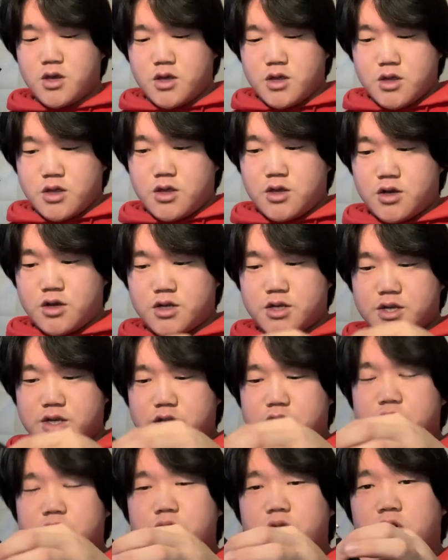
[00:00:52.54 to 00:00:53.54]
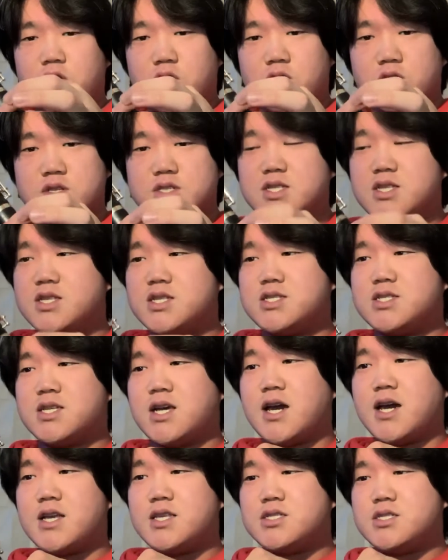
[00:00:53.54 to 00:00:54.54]
There's two holes to the
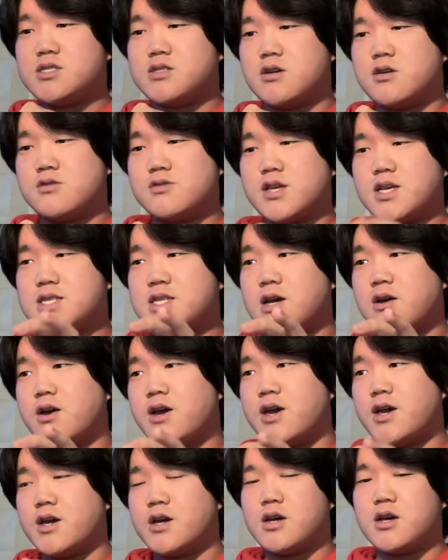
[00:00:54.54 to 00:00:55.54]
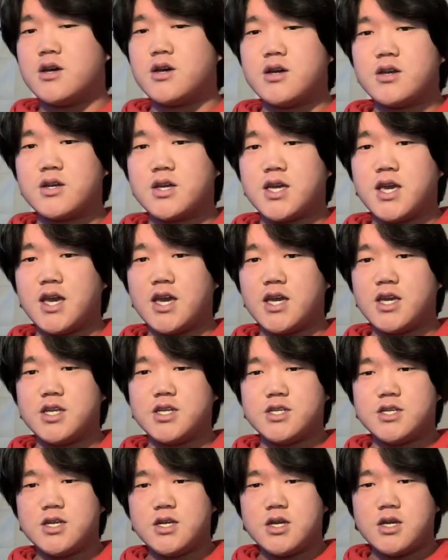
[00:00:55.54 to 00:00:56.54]
sides, so that's how I
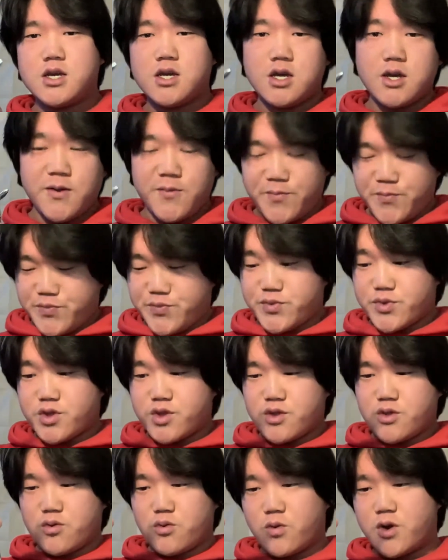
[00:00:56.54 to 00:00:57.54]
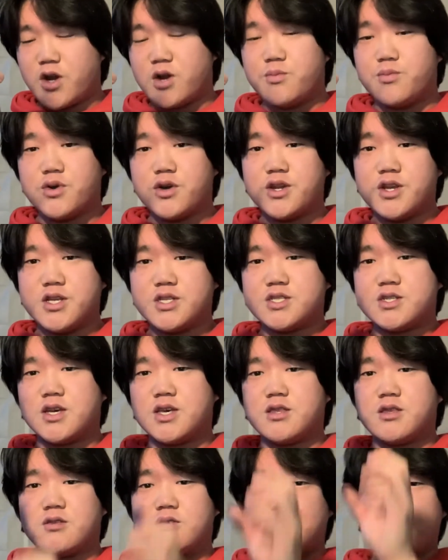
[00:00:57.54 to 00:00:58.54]
gauge where to put it so that
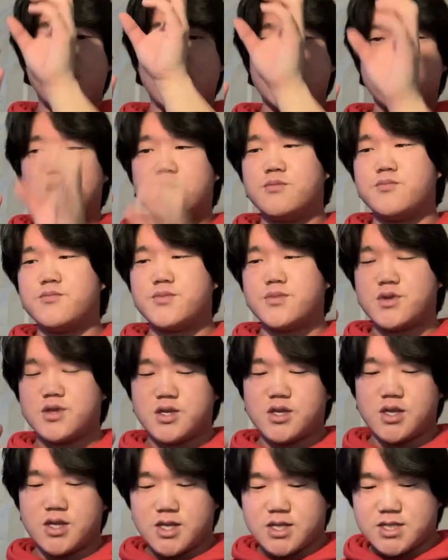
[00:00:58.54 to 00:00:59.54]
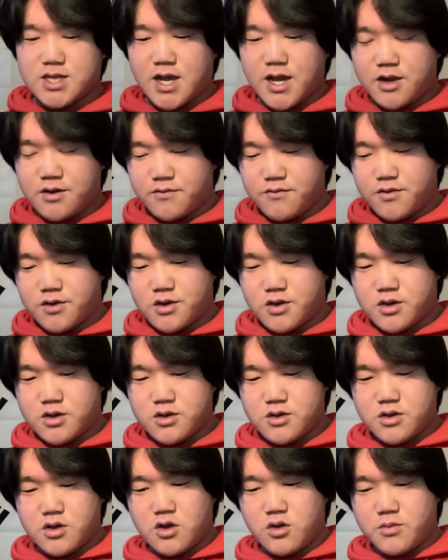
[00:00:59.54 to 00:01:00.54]
they're lined up to the side of the
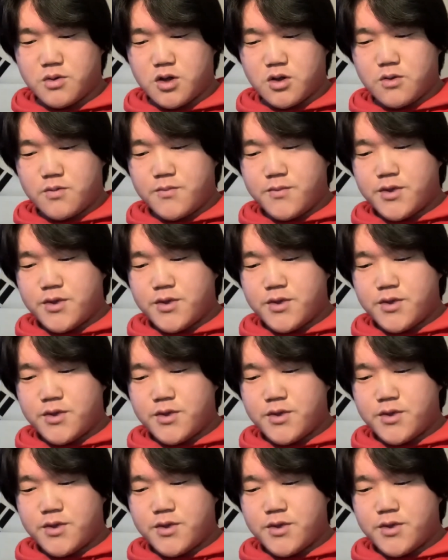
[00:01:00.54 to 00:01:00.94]
oboe.